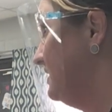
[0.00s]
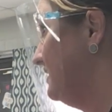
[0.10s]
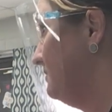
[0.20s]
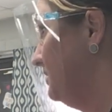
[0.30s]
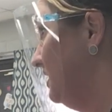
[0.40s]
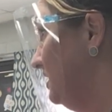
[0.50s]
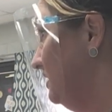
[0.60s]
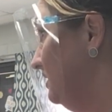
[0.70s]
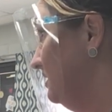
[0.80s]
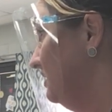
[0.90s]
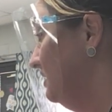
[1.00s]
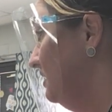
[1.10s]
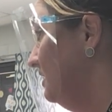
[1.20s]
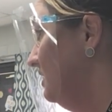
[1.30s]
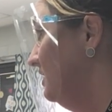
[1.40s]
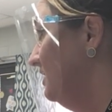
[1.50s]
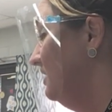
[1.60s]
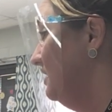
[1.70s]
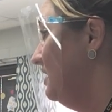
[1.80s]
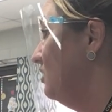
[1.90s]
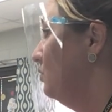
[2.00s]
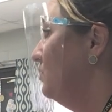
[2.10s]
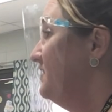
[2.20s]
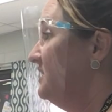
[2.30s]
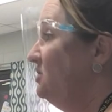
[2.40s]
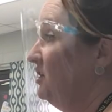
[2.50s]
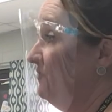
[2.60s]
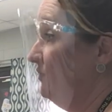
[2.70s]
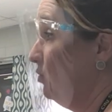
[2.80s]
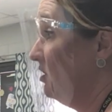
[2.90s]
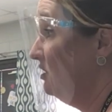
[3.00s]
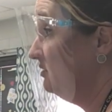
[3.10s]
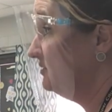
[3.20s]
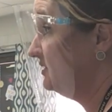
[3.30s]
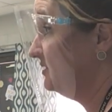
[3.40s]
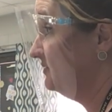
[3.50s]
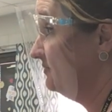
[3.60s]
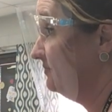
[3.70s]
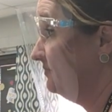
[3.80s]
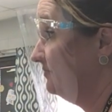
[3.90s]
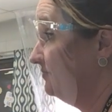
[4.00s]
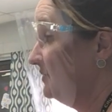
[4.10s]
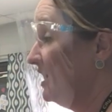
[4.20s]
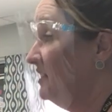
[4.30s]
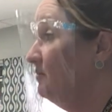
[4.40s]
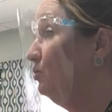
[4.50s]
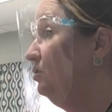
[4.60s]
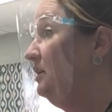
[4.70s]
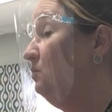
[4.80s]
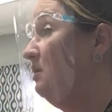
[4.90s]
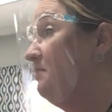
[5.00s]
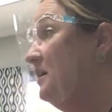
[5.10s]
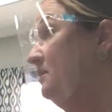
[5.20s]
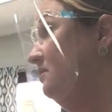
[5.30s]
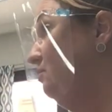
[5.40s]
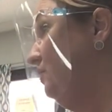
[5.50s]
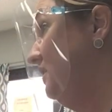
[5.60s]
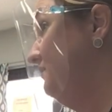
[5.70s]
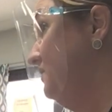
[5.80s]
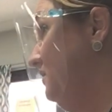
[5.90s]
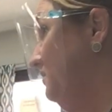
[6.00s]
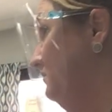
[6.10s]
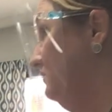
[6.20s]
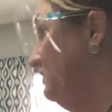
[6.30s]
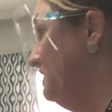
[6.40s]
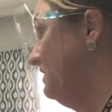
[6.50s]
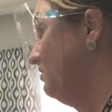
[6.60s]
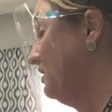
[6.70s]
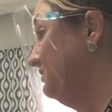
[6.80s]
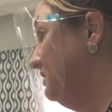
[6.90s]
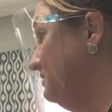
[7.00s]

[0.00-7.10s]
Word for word: out of that bed. Screaming or when they took him for walks and the bully, what might the bully have done when he growled at